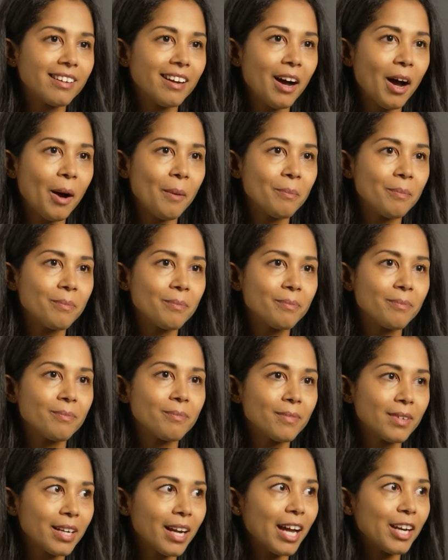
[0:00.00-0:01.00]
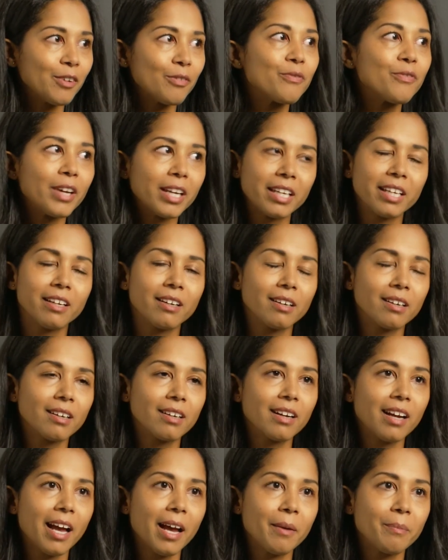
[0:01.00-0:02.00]
um, kind of fit
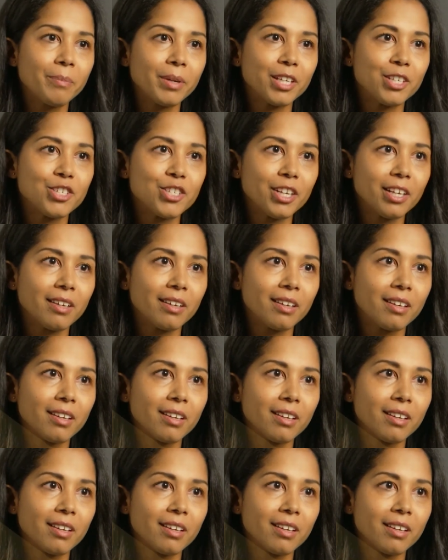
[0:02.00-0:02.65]
here at P&G